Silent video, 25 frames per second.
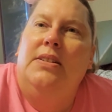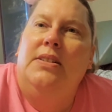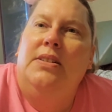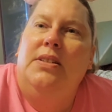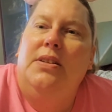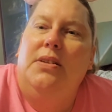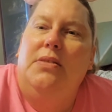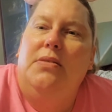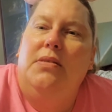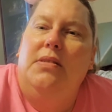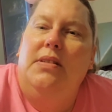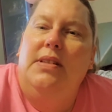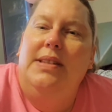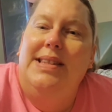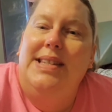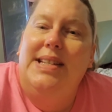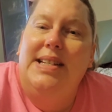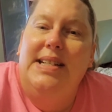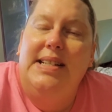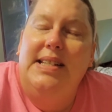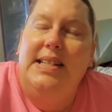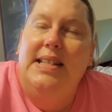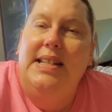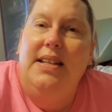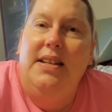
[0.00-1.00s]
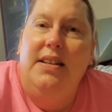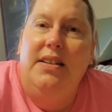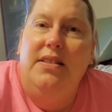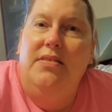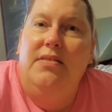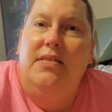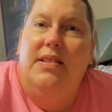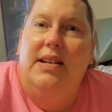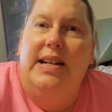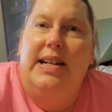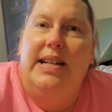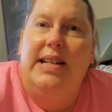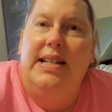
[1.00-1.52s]
So that's it,
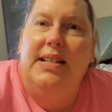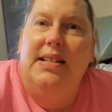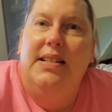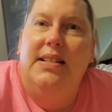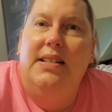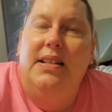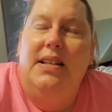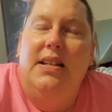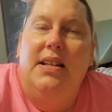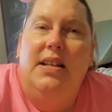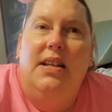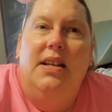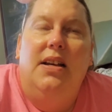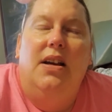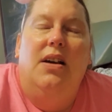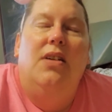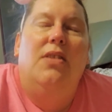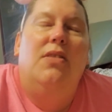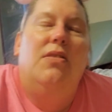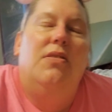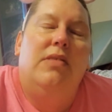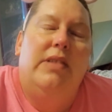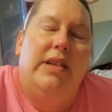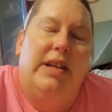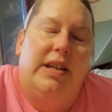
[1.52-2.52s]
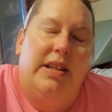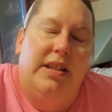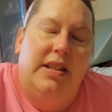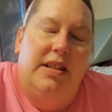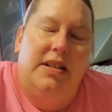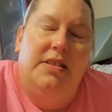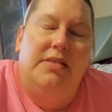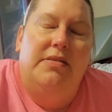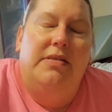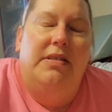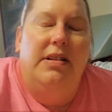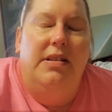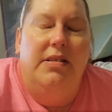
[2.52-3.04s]
you guys. Okay,
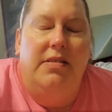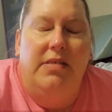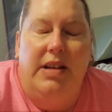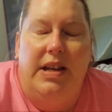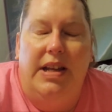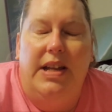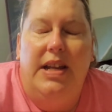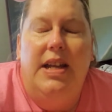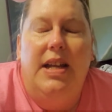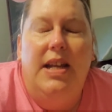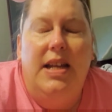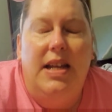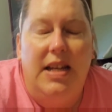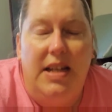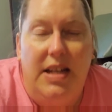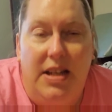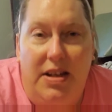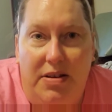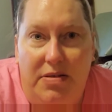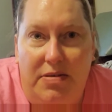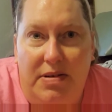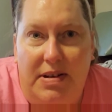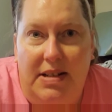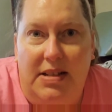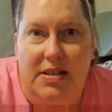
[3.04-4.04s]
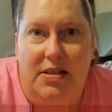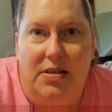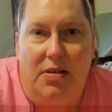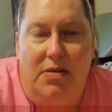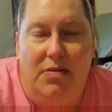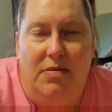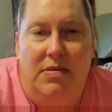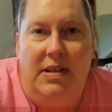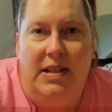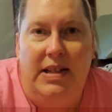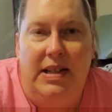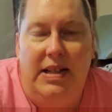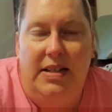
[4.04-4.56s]
that's right. Okay, US
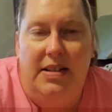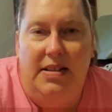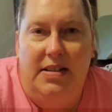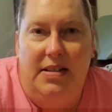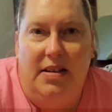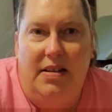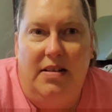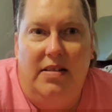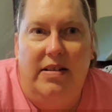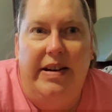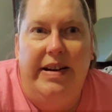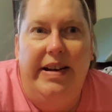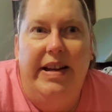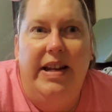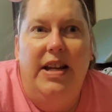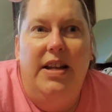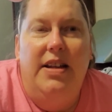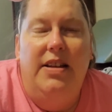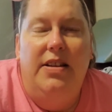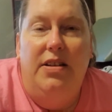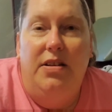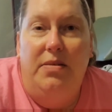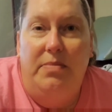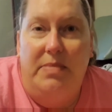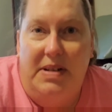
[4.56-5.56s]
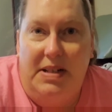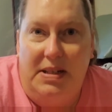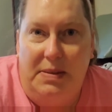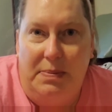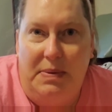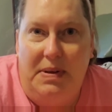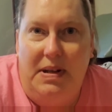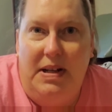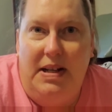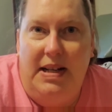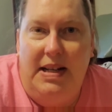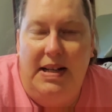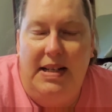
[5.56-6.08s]
only, sorry. You
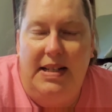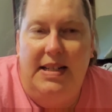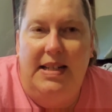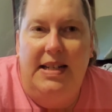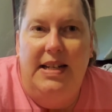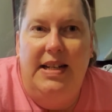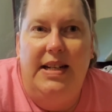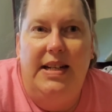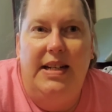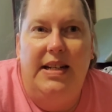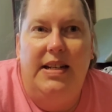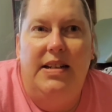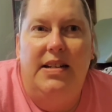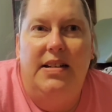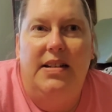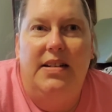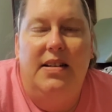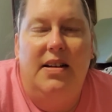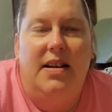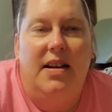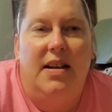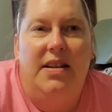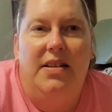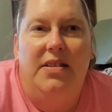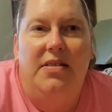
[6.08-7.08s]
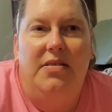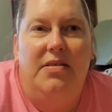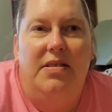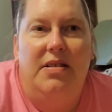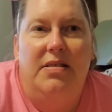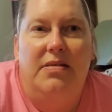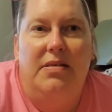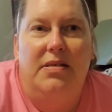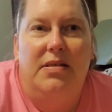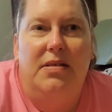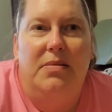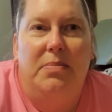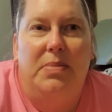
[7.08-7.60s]
must be 18. I knew
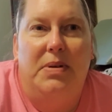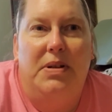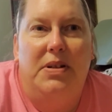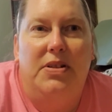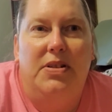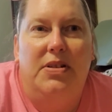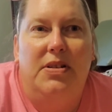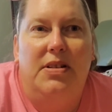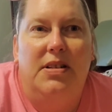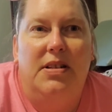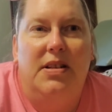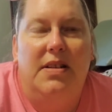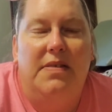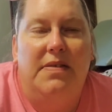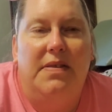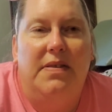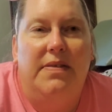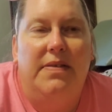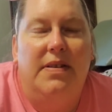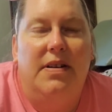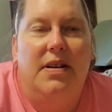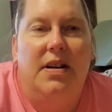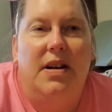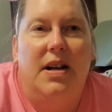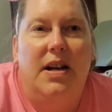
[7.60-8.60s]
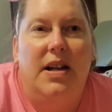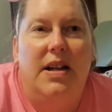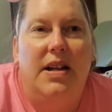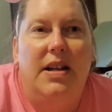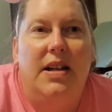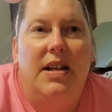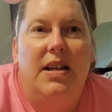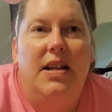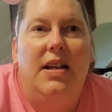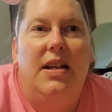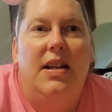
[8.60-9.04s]
there was a bunch of stuff I forgot.